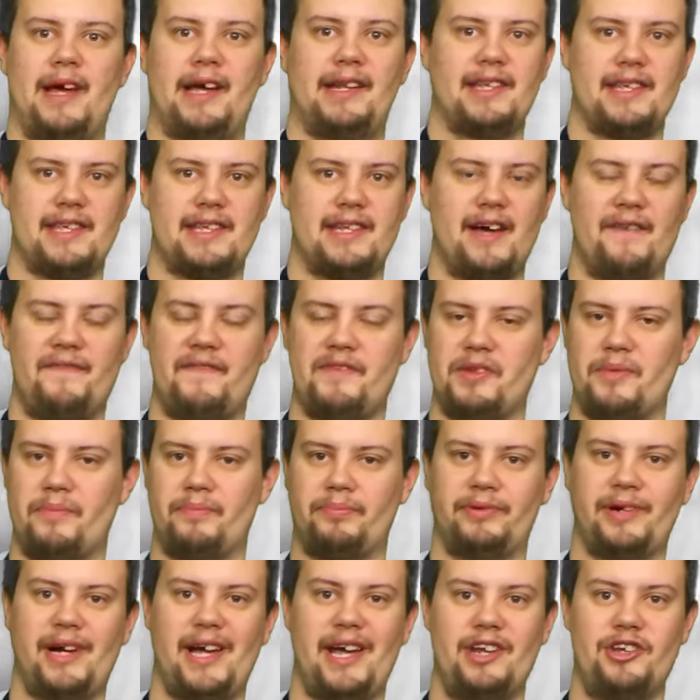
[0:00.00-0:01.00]
Like, the stuff on the
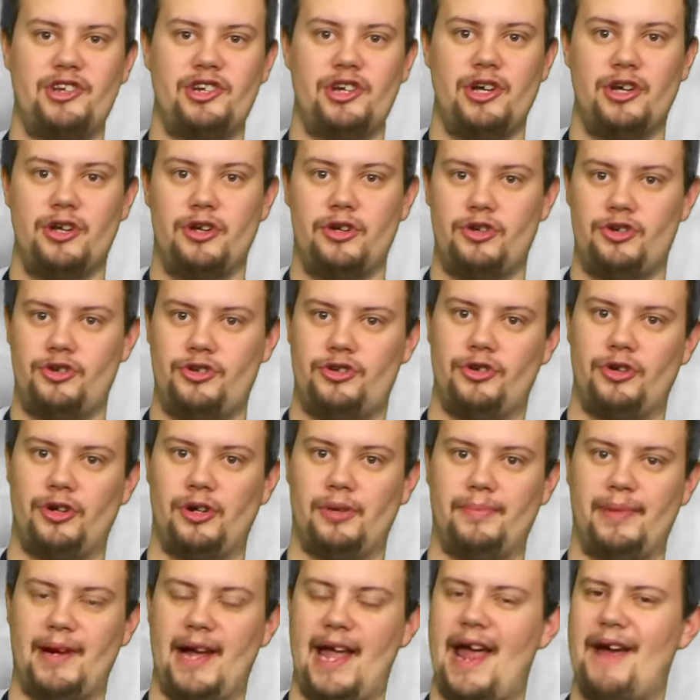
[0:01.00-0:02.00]
bridge,
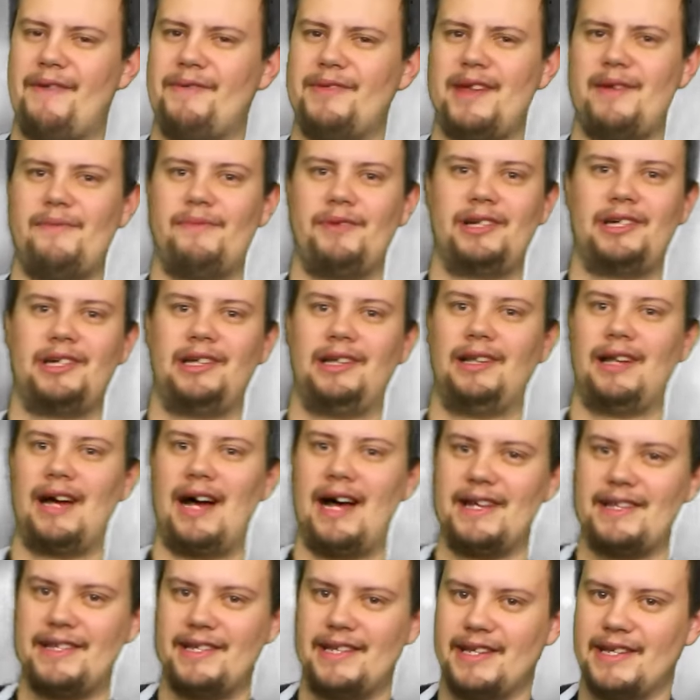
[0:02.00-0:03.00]
sure. But everything with
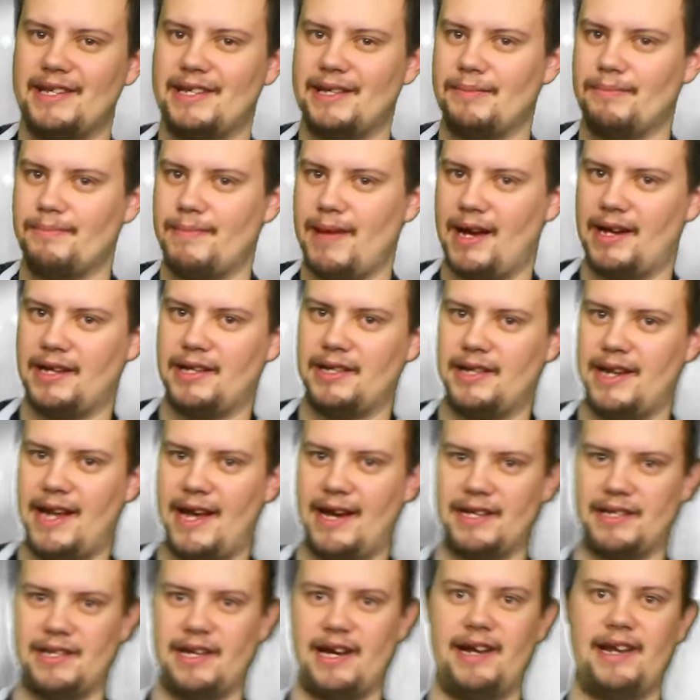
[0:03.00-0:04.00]
Colossus and
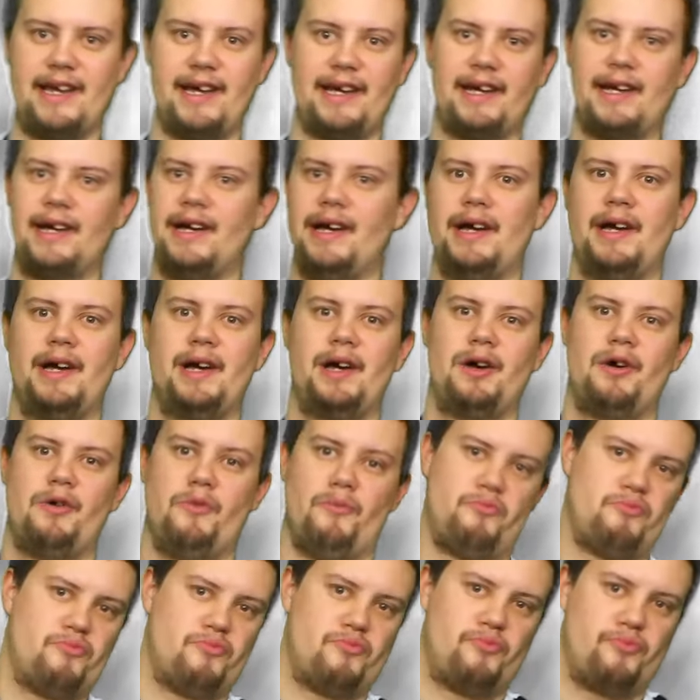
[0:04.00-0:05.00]
Negasonic,
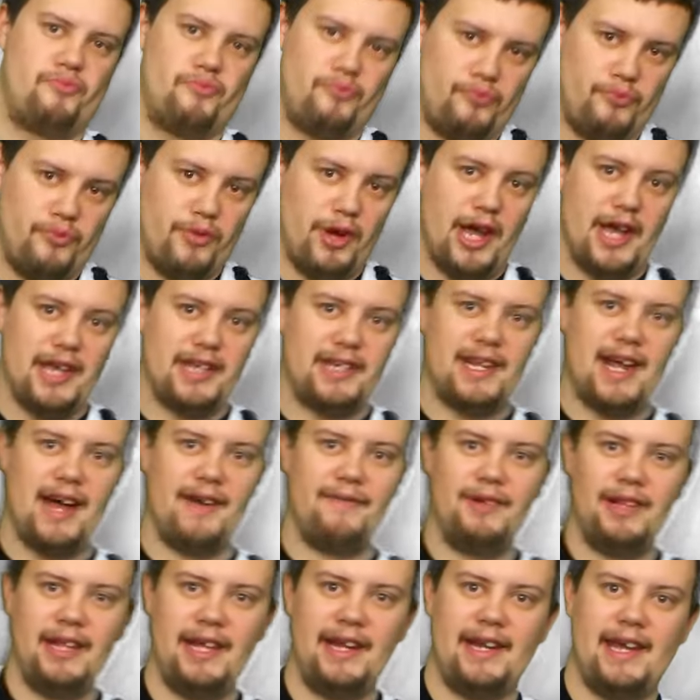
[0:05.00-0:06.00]
it's
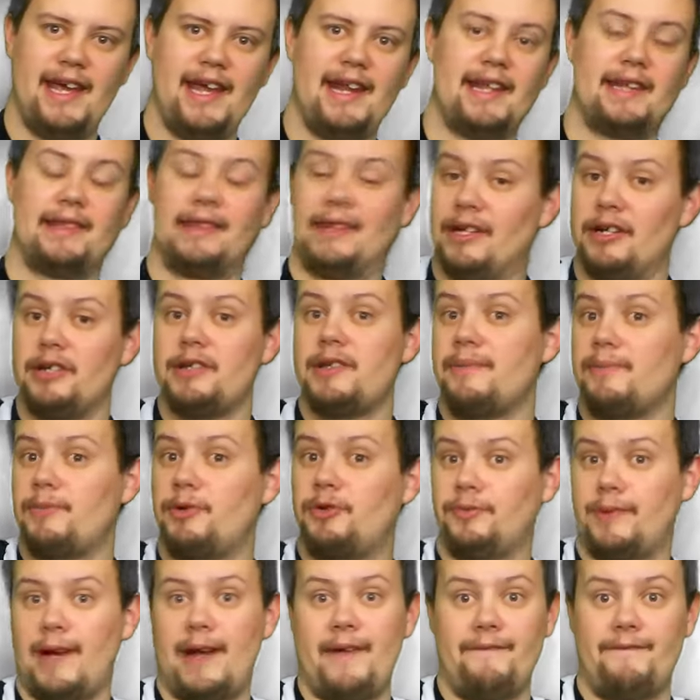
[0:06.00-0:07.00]
not really needed. There's some
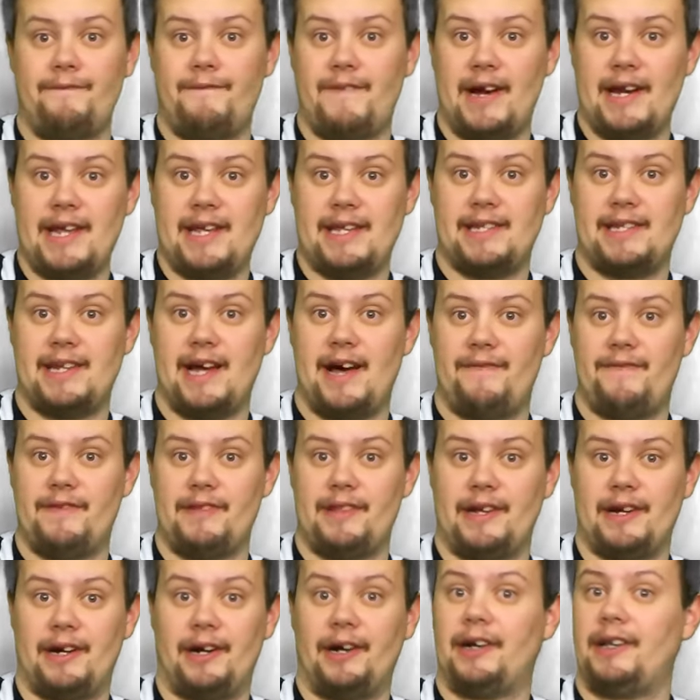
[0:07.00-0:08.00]
great funny stuff
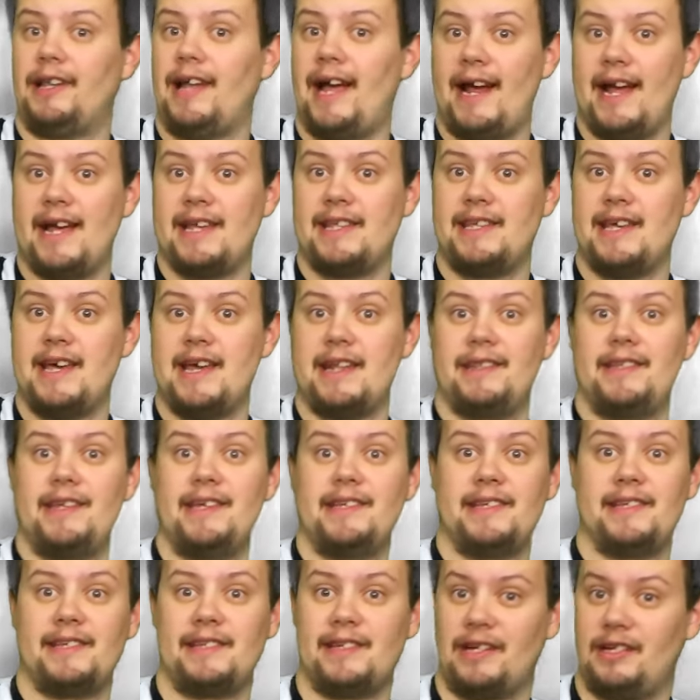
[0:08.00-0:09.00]
in there. Like I said,
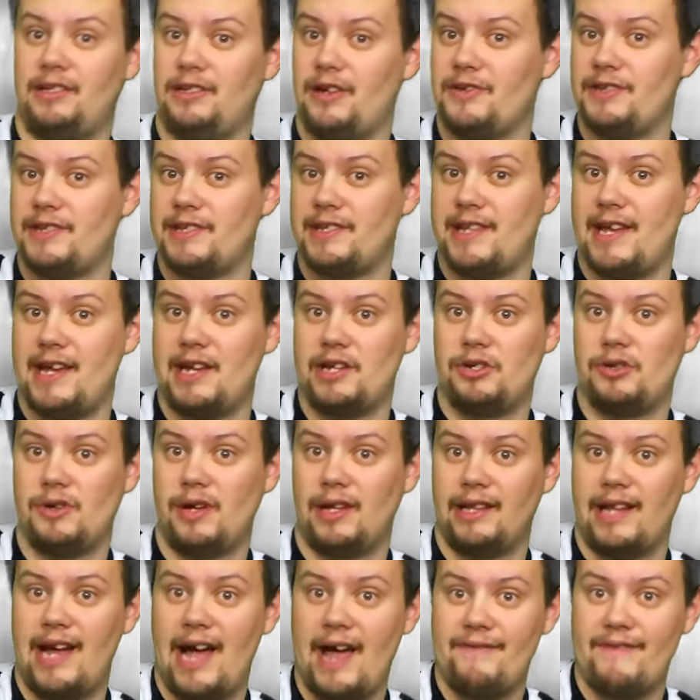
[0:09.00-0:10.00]
this is the closest thing to a
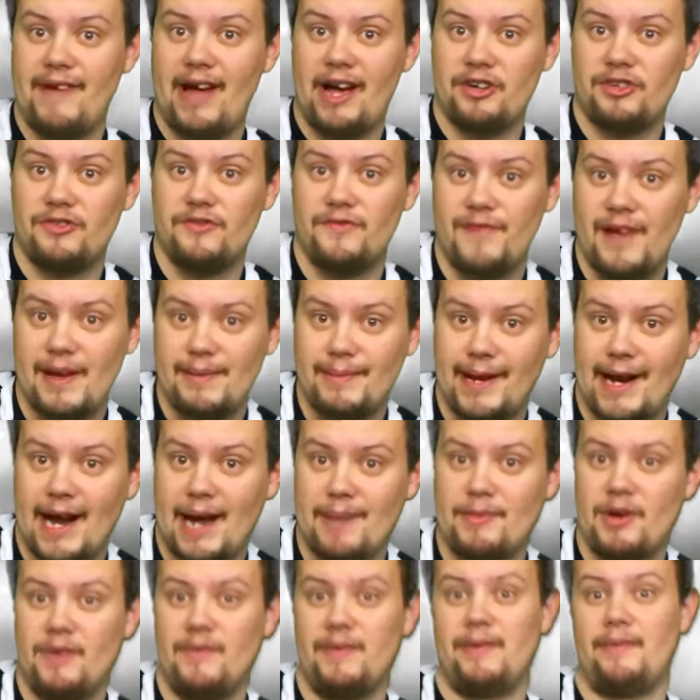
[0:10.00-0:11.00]
live-action Family
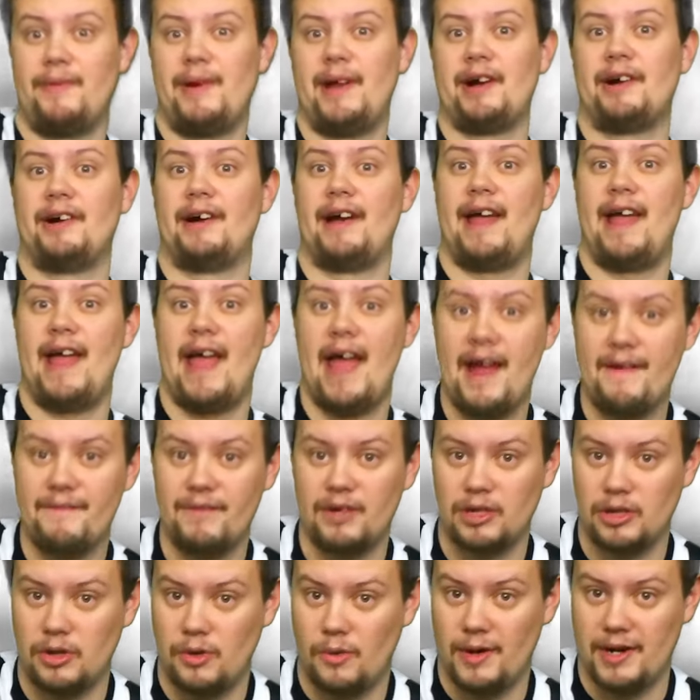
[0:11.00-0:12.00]
Guy movie we are
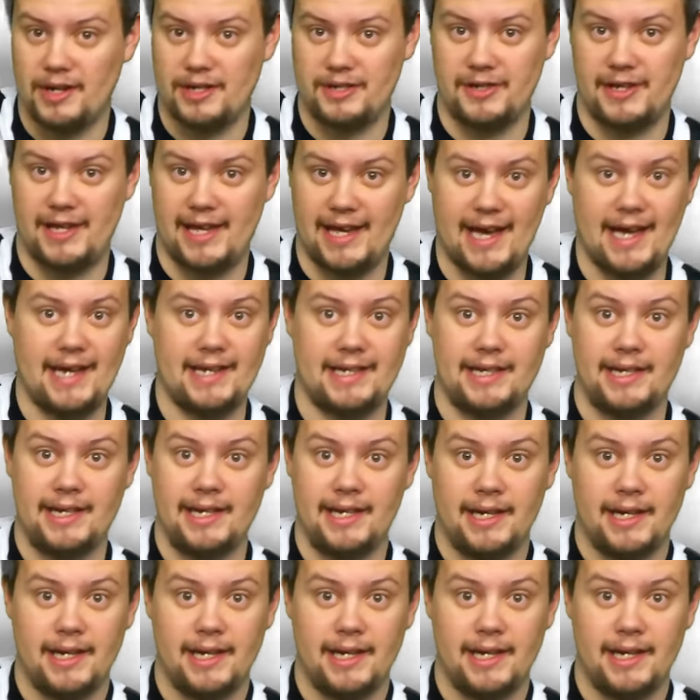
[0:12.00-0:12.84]
ever going to get.